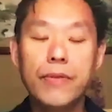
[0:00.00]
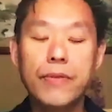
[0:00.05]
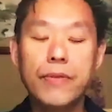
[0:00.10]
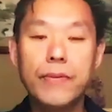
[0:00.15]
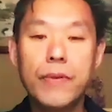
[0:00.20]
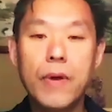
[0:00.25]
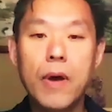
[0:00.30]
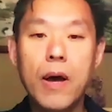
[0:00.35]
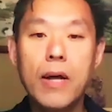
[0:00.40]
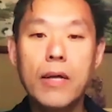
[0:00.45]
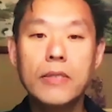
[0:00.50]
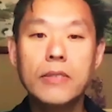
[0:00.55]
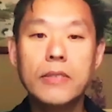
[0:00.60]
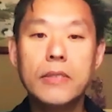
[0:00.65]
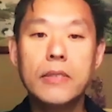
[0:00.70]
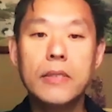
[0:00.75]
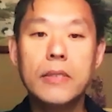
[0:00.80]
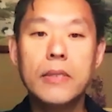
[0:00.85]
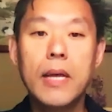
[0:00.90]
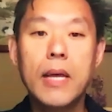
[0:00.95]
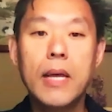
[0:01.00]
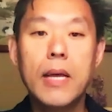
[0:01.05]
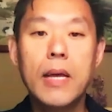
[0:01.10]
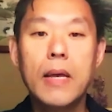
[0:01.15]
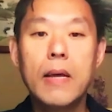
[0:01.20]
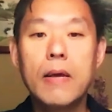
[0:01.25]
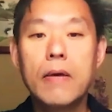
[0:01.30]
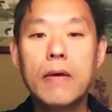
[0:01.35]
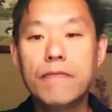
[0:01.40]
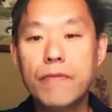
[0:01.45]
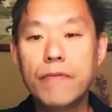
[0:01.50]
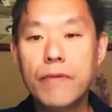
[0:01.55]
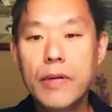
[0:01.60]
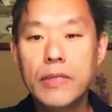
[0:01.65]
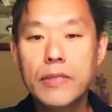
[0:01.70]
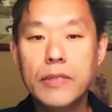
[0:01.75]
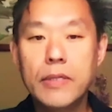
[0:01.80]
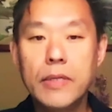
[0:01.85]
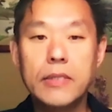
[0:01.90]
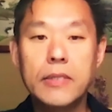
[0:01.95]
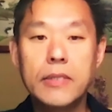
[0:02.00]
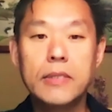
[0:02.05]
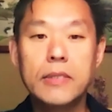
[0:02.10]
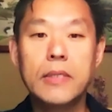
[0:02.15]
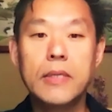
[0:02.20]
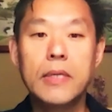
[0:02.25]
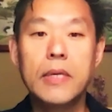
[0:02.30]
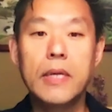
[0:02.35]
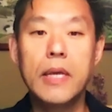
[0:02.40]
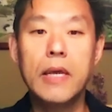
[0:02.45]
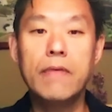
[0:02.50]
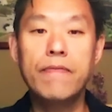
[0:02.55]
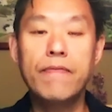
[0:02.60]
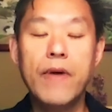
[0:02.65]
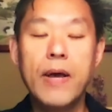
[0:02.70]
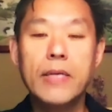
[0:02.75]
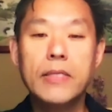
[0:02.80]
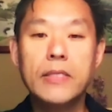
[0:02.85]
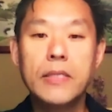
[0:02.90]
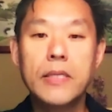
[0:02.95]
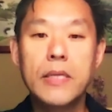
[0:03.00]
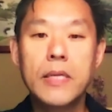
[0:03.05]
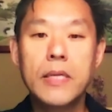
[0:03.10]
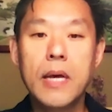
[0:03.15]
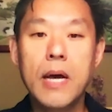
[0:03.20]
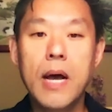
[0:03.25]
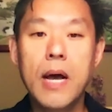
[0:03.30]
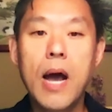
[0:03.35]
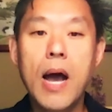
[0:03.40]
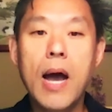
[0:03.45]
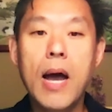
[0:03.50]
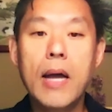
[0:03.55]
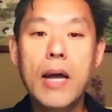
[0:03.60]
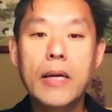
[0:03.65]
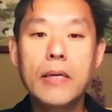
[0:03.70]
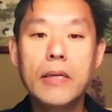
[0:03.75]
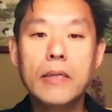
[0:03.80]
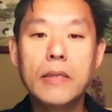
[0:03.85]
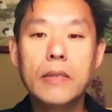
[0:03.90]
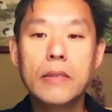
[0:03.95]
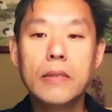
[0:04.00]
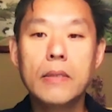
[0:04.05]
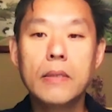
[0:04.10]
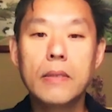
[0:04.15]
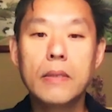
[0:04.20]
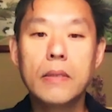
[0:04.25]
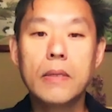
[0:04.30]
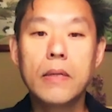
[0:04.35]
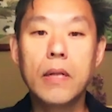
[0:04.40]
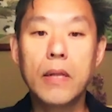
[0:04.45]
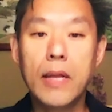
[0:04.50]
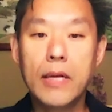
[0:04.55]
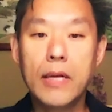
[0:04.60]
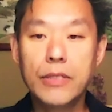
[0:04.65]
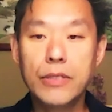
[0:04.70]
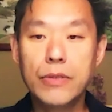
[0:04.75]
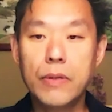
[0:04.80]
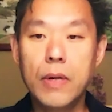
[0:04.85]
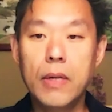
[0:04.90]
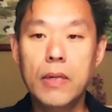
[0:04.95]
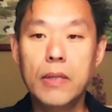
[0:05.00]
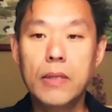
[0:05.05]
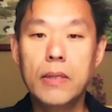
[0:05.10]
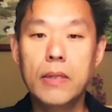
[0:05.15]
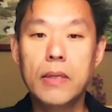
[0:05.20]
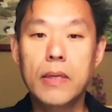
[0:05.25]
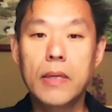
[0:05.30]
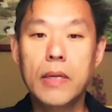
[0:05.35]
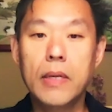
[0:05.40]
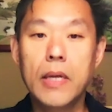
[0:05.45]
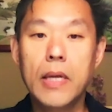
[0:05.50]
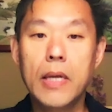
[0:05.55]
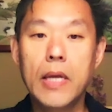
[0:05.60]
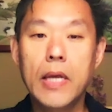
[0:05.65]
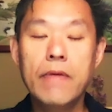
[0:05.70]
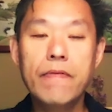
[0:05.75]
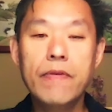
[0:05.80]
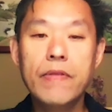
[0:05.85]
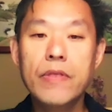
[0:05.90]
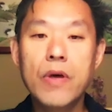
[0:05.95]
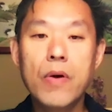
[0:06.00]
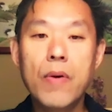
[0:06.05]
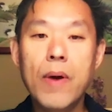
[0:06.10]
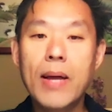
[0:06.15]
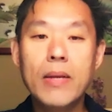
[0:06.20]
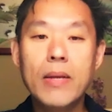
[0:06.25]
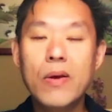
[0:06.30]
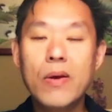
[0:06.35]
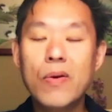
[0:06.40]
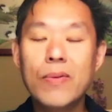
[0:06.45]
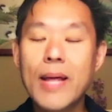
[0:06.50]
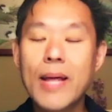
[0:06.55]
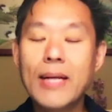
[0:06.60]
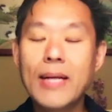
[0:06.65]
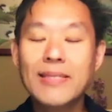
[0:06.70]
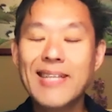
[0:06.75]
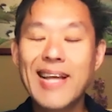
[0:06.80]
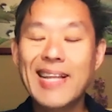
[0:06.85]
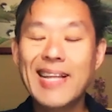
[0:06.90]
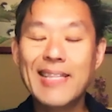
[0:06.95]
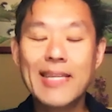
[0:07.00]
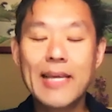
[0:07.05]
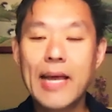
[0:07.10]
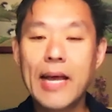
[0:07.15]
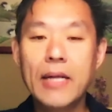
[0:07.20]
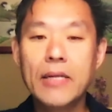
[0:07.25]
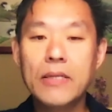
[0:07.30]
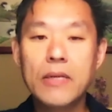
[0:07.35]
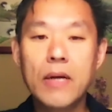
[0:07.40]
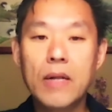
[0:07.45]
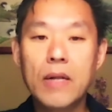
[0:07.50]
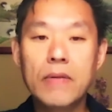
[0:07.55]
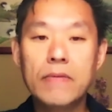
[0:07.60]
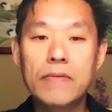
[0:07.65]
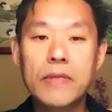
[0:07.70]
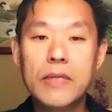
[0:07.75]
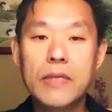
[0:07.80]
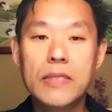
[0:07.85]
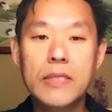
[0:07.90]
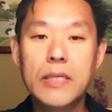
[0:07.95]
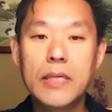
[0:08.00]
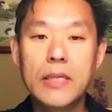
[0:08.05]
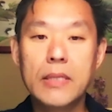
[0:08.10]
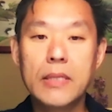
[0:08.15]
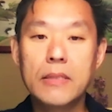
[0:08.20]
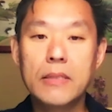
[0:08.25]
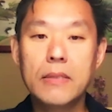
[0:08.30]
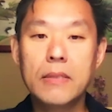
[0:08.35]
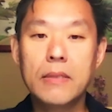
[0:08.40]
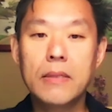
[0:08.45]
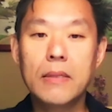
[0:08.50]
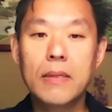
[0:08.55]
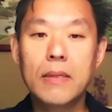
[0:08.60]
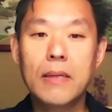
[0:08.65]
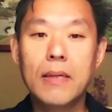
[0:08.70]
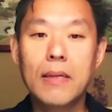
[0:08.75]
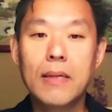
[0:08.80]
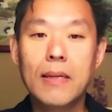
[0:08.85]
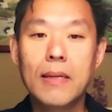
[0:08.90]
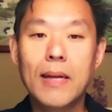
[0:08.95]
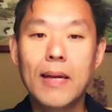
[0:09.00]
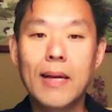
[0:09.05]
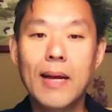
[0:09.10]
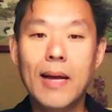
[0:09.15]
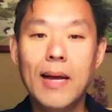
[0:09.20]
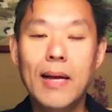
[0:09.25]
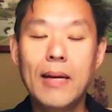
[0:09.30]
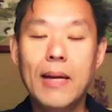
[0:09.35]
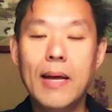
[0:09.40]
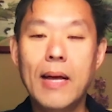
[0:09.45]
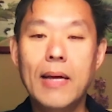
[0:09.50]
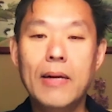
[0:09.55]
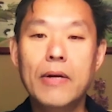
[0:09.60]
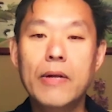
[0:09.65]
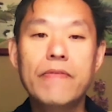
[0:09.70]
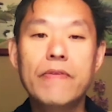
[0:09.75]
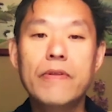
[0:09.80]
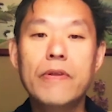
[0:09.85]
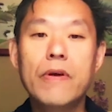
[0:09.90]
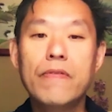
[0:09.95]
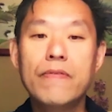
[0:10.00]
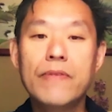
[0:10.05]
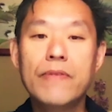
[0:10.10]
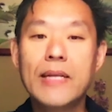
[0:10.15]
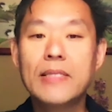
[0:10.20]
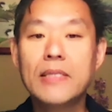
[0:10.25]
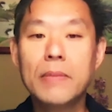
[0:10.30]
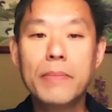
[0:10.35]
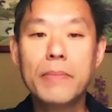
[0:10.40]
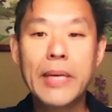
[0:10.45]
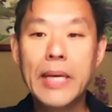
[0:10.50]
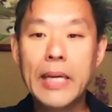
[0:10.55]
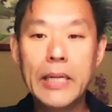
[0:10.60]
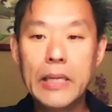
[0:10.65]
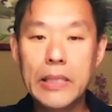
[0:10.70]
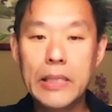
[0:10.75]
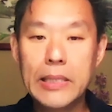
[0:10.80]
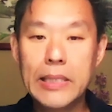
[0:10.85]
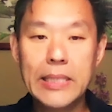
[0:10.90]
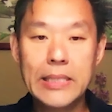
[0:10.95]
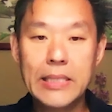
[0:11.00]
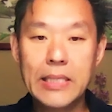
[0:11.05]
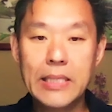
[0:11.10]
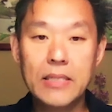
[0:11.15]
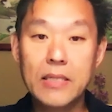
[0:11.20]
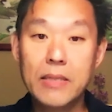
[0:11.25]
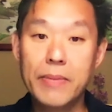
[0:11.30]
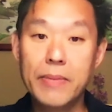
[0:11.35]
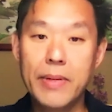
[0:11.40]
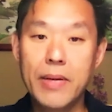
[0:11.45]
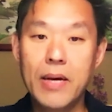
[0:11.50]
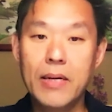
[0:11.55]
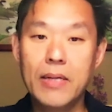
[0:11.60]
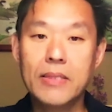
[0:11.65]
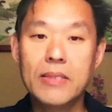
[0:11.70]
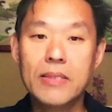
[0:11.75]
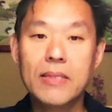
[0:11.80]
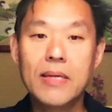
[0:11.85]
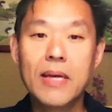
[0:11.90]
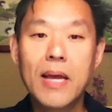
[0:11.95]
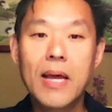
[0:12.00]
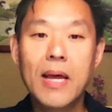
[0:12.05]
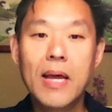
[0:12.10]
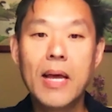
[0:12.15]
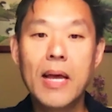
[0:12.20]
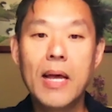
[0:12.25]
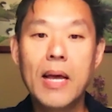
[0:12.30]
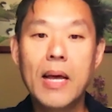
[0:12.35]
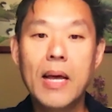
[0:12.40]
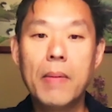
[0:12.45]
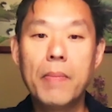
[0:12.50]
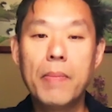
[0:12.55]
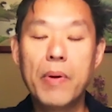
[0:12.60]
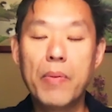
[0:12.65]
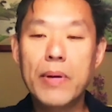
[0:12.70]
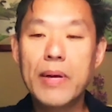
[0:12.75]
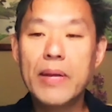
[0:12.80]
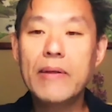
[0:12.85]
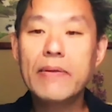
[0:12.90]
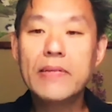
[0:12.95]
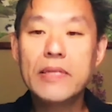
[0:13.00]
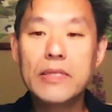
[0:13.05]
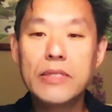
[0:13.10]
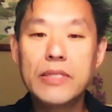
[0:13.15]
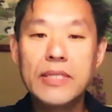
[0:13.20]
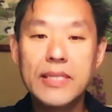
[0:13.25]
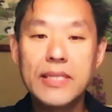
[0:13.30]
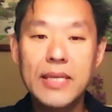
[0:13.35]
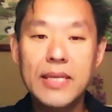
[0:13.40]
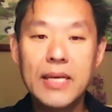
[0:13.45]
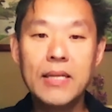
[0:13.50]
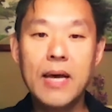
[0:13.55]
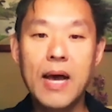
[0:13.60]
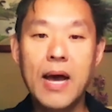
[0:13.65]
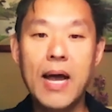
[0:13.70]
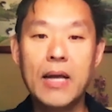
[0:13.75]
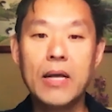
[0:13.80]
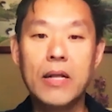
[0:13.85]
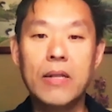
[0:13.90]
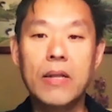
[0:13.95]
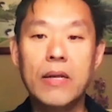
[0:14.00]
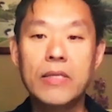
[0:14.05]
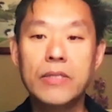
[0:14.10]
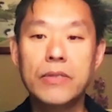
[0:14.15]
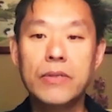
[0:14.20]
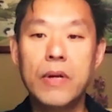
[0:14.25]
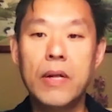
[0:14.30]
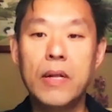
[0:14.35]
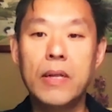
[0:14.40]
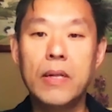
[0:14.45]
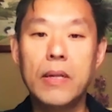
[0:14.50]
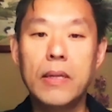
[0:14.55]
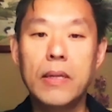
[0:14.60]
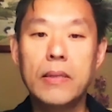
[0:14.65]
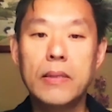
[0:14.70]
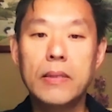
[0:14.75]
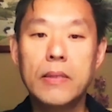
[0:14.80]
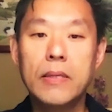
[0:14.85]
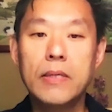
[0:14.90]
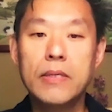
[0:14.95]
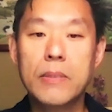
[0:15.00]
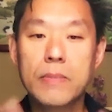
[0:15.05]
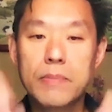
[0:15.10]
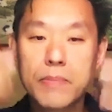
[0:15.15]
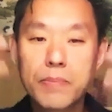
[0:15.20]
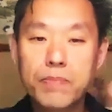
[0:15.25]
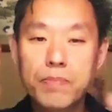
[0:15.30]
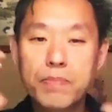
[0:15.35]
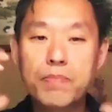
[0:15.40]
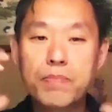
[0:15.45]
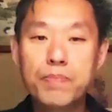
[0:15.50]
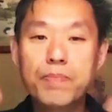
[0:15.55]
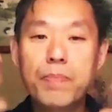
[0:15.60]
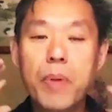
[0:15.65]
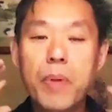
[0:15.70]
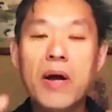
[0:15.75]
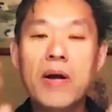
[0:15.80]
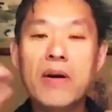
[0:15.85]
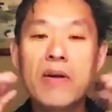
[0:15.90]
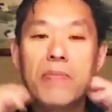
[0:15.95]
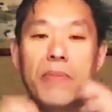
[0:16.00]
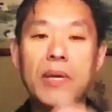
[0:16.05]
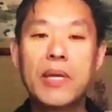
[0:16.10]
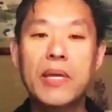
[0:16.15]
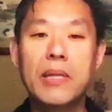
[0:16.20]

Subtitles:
thoughts. And for instance, if I see a high cholesterol, even though I know that's not the end all of the disease, I don't even know if that's the beginning of the disease, to be honest. But when I see the high cholesterol, there's a part of me in the